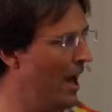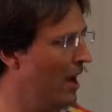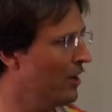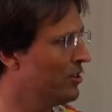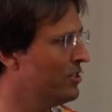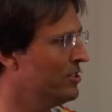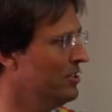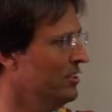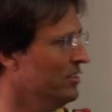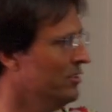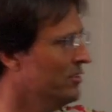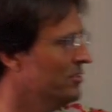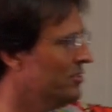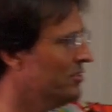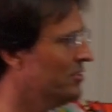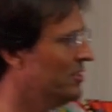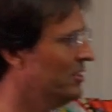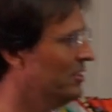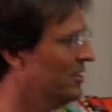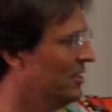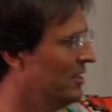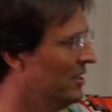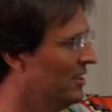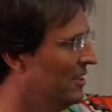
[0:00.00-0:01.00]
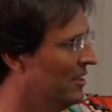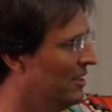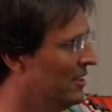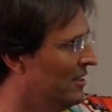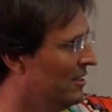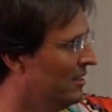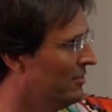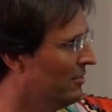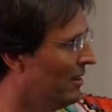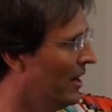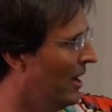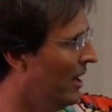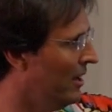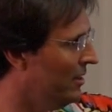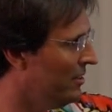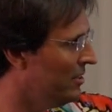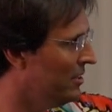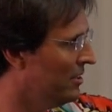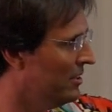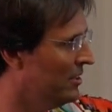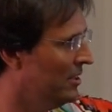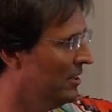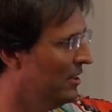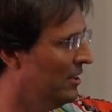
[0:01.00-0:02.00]
actions, right,
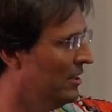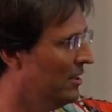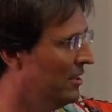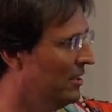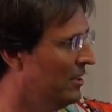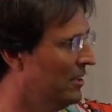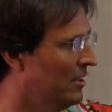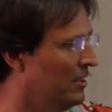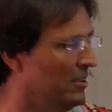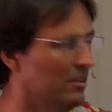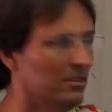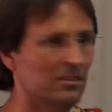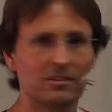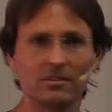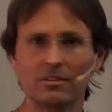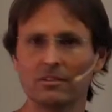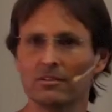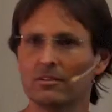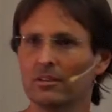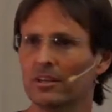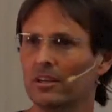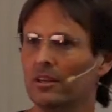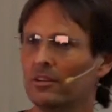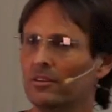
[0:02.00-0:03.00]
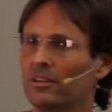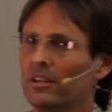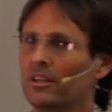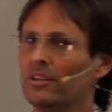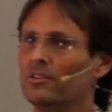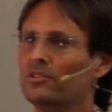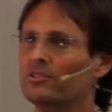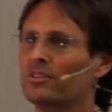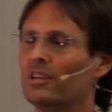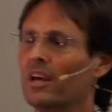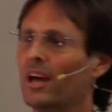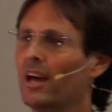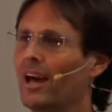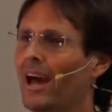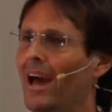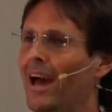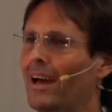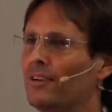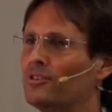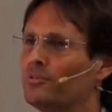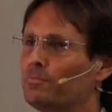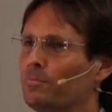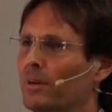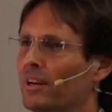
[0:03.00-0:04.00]
in these
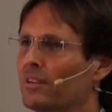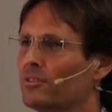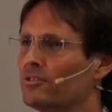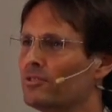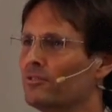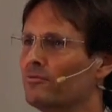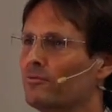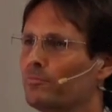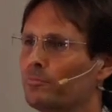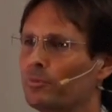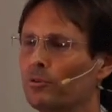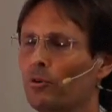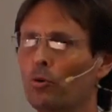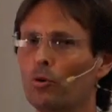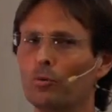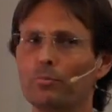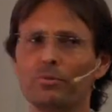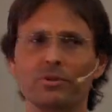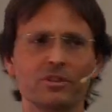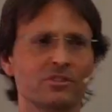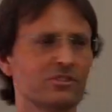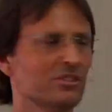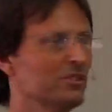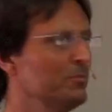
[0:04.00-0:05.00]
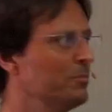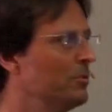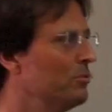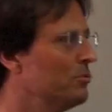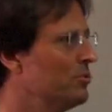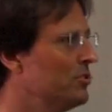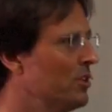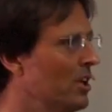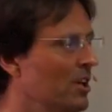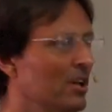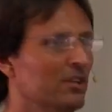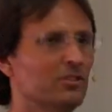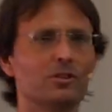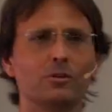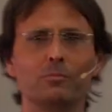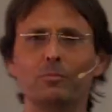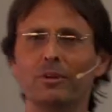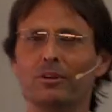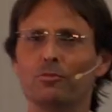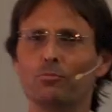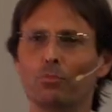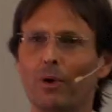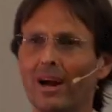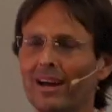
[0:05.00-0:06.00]
aspects of pr or principles to
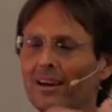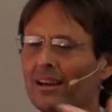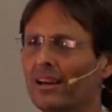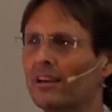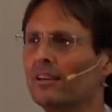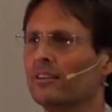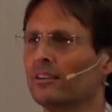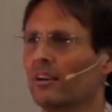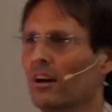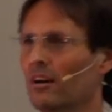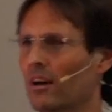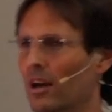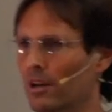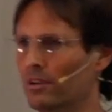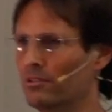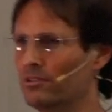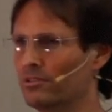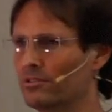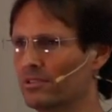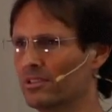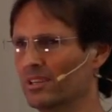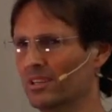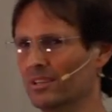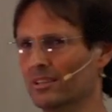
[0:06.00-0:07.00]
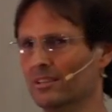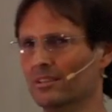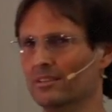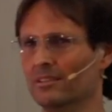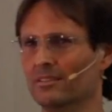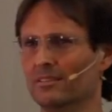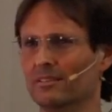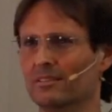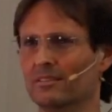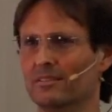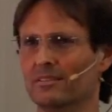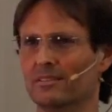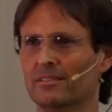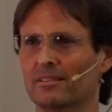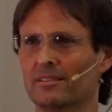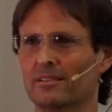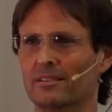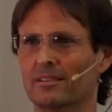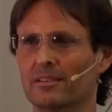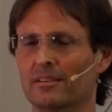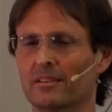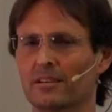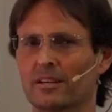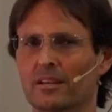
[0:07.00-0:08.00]
be recognised.
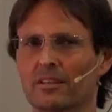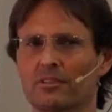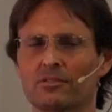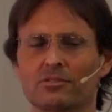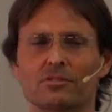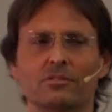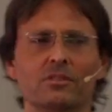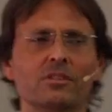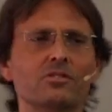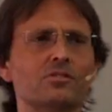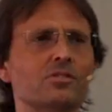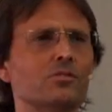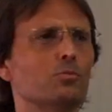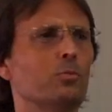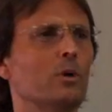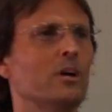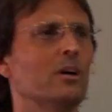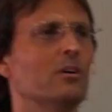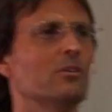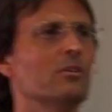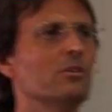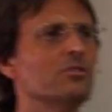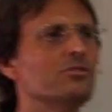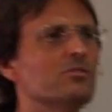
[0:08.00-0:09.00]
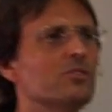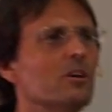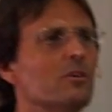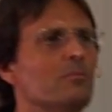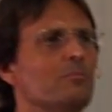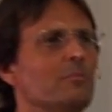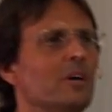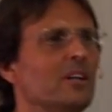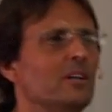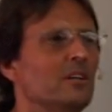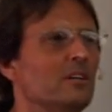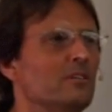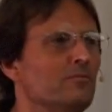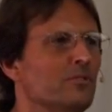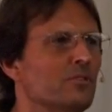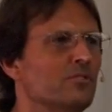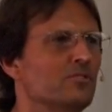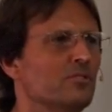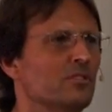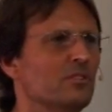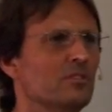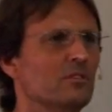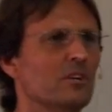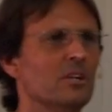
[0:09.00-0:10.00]
So this is where also many of
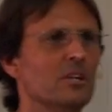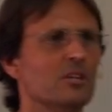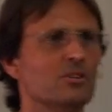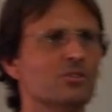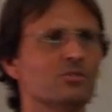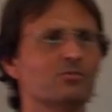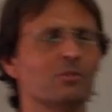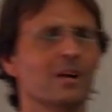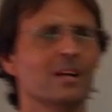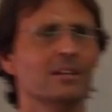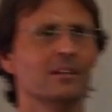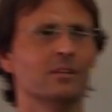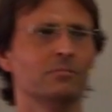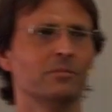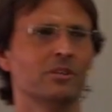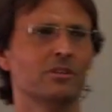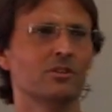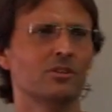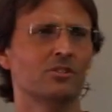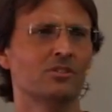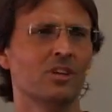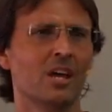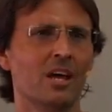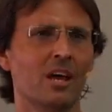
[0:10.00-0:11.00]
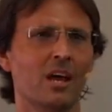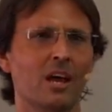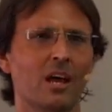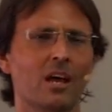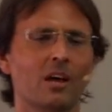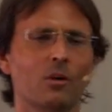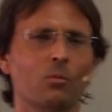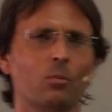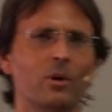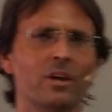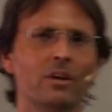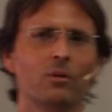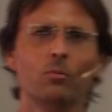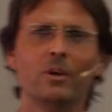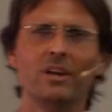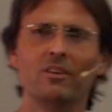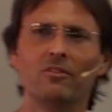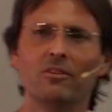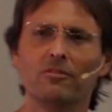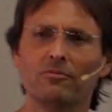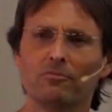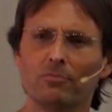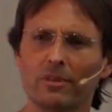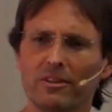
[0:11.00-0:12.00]
us are struggling, because we,
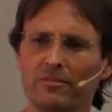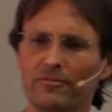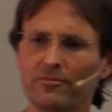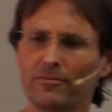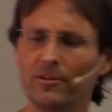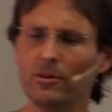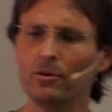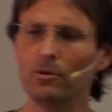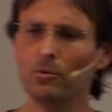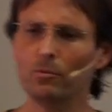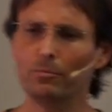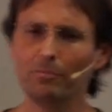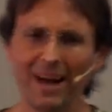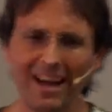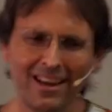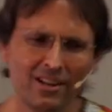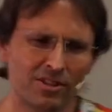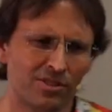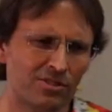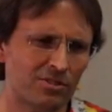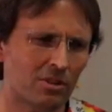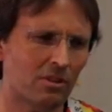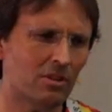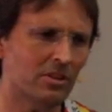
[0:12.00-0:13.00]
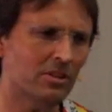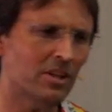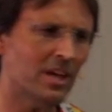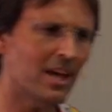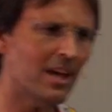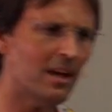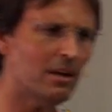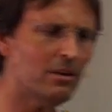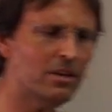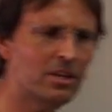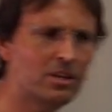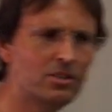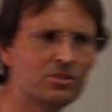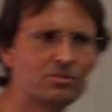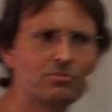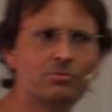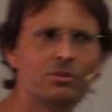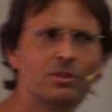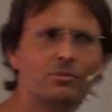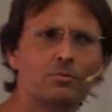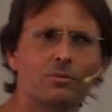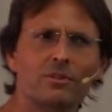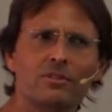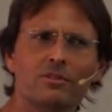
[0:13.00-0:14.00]
we, we feel, based on our
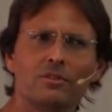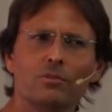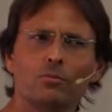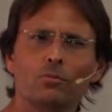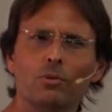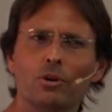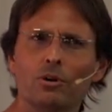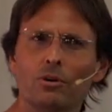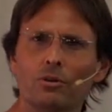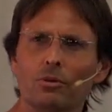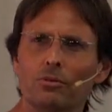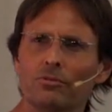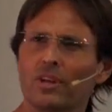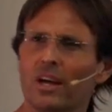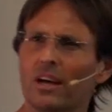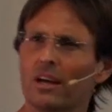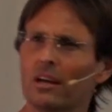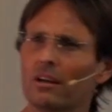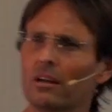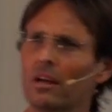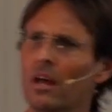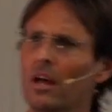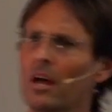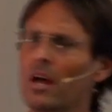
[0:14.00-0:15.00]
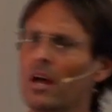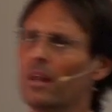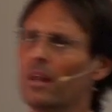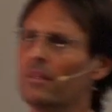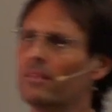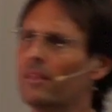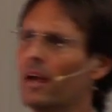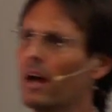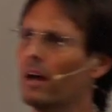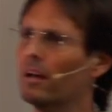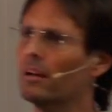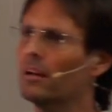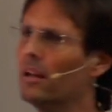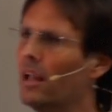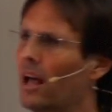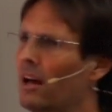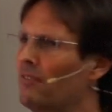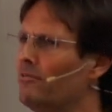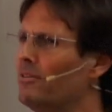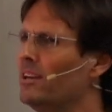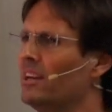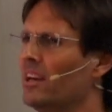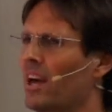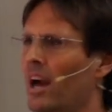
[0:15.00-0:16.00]
history with the world, that that
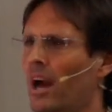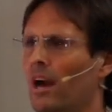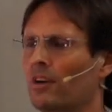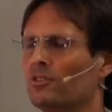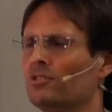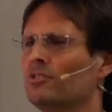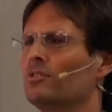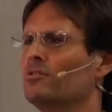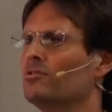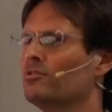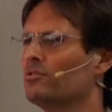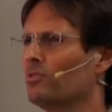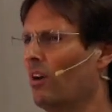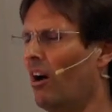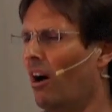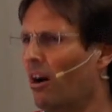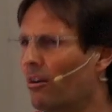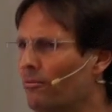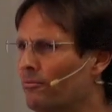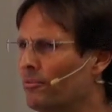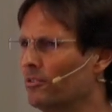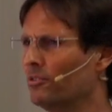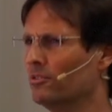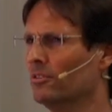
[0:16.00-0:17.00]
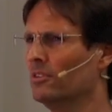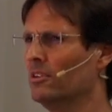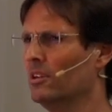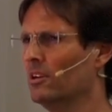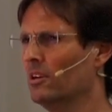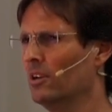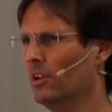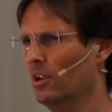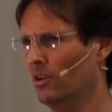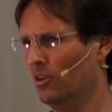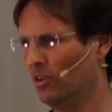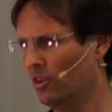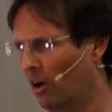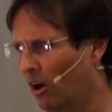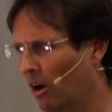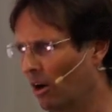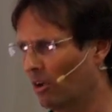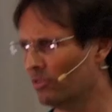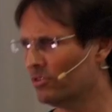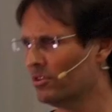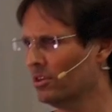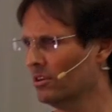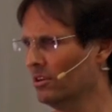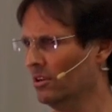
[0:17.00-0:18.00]
loving actions are often
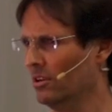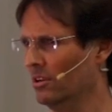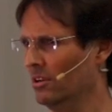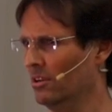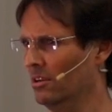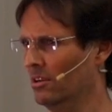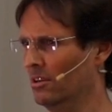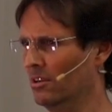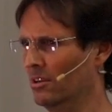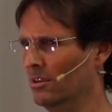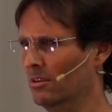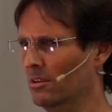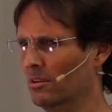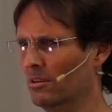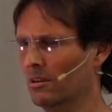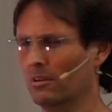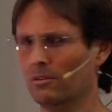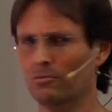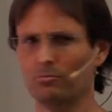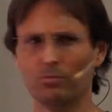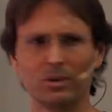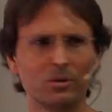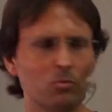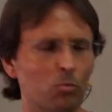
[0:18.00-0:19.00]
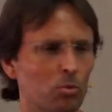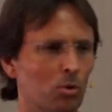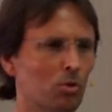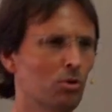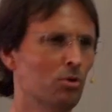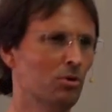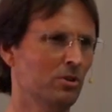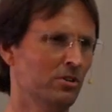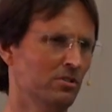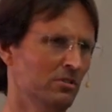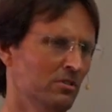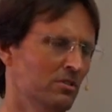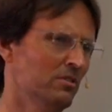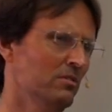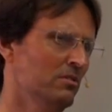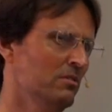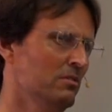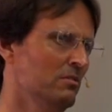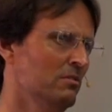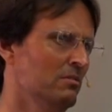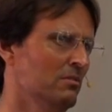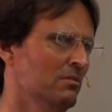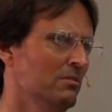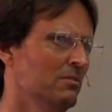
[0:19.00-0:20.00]
not rewarded,
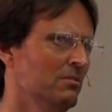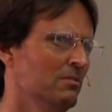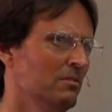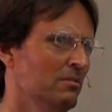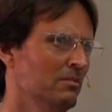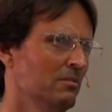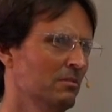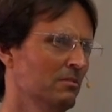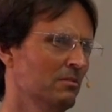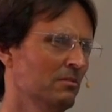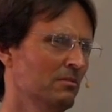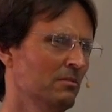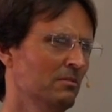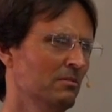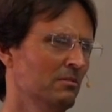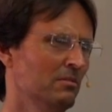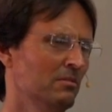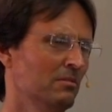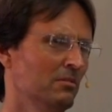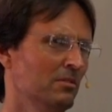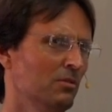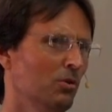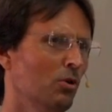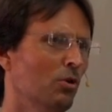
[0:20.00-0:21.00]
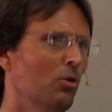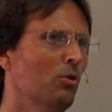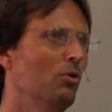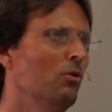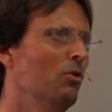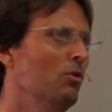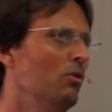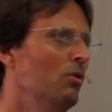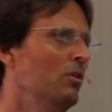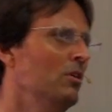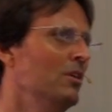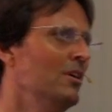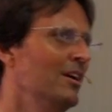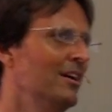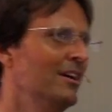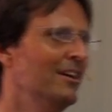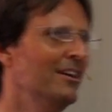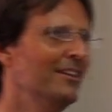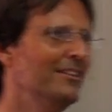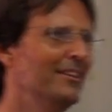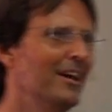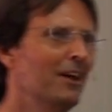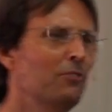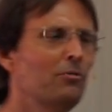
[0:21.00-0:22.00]
or
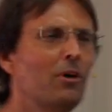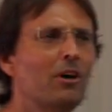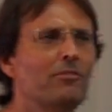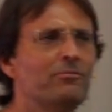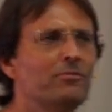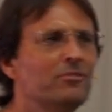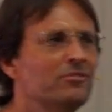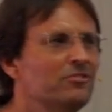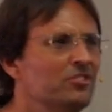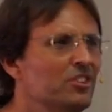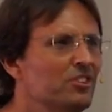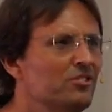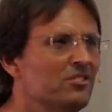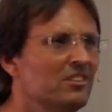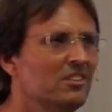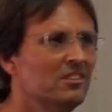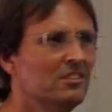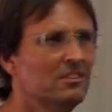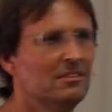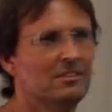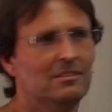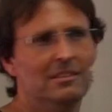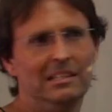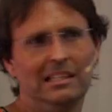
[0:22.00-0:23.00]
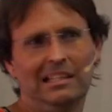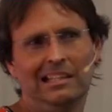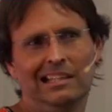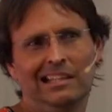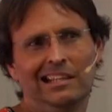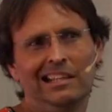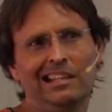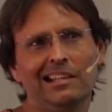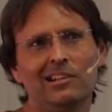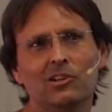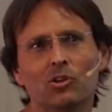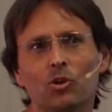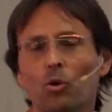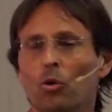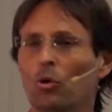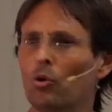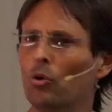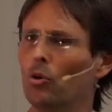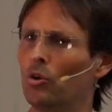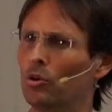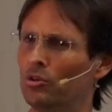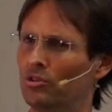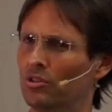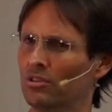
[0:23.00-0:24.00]
they're often just
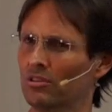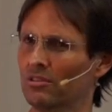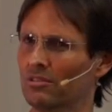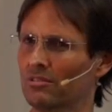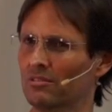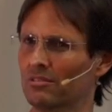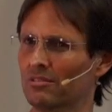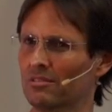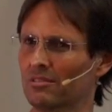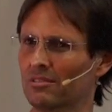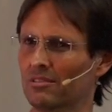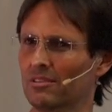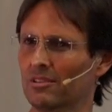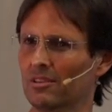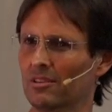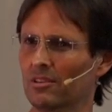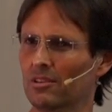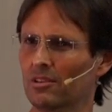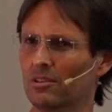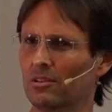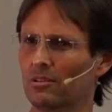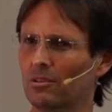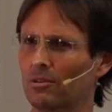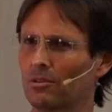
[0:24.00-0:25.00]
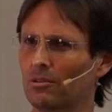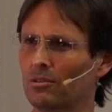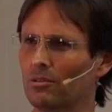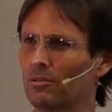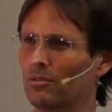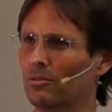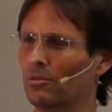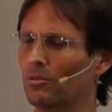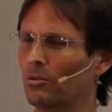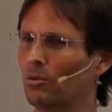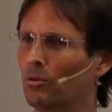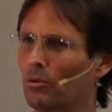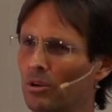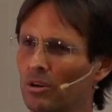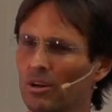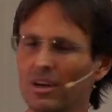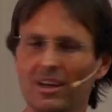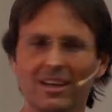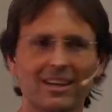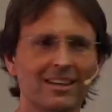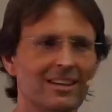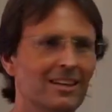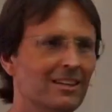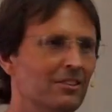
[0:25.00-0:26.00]
ignored or
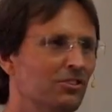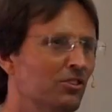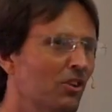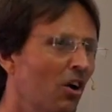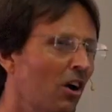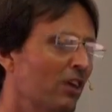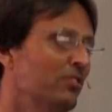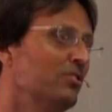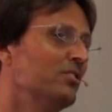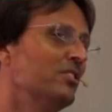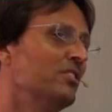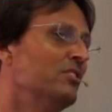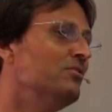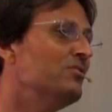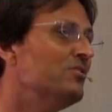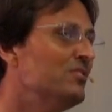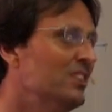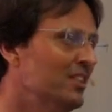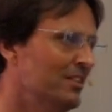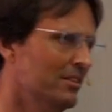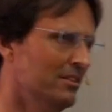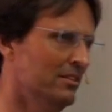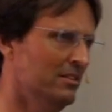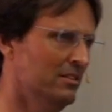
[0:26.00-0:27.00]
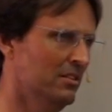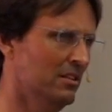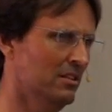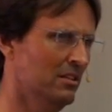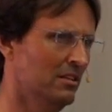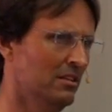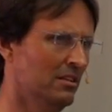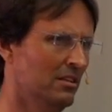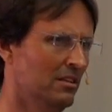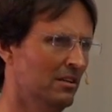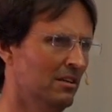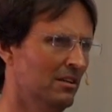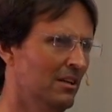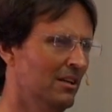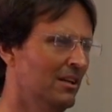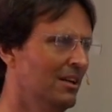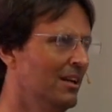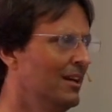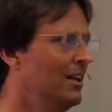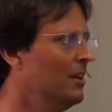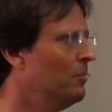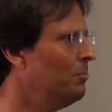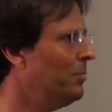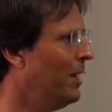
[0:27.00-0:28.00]
not considered.
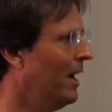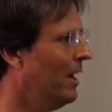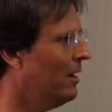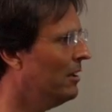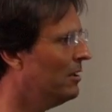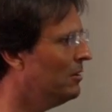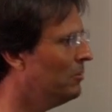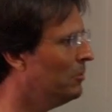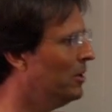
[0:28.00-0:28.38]
But